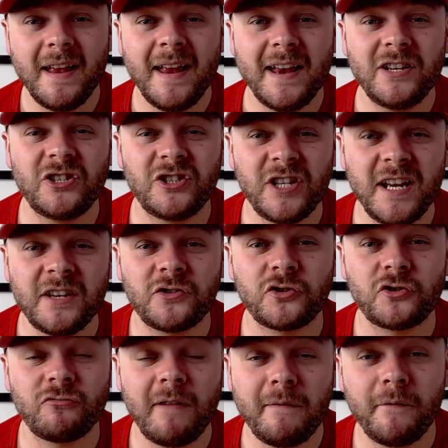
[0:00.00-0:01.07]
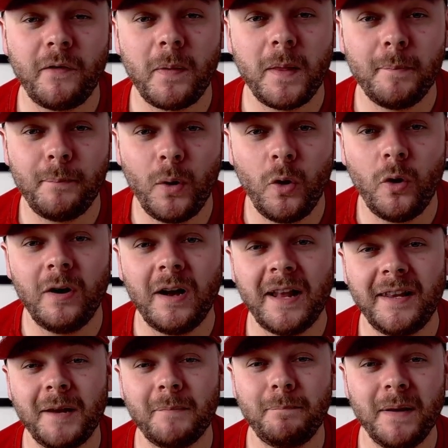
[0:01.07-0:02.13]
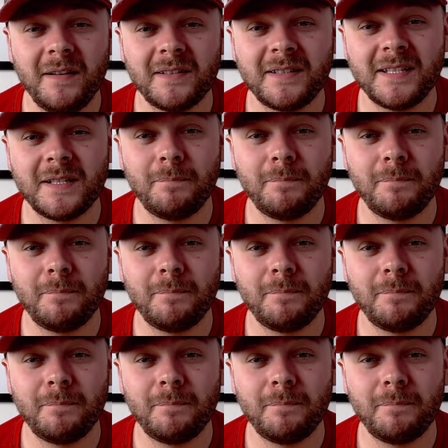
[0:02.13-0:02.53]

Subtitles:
His sheer strength on the ball ability